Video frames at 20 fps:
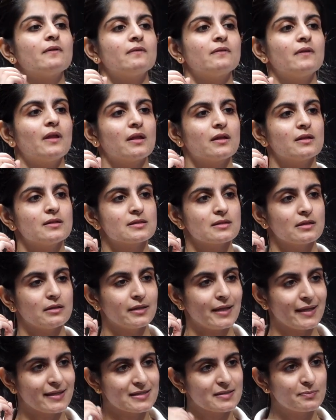there is
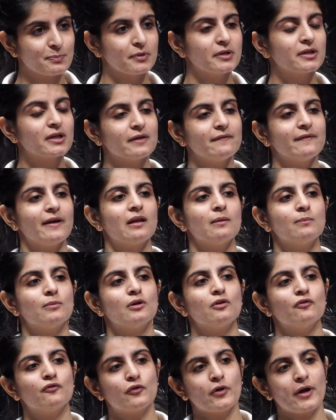an expert
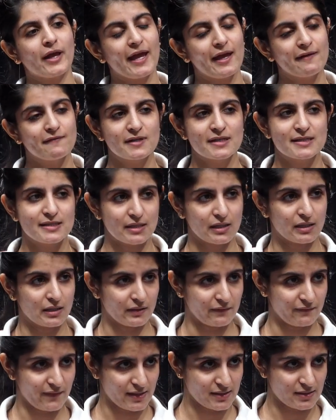available for every single
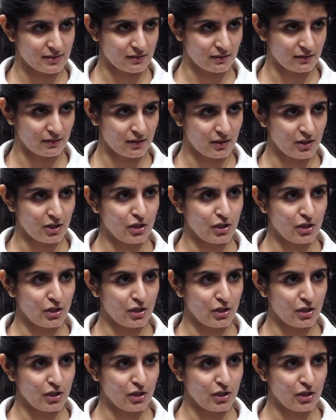investor.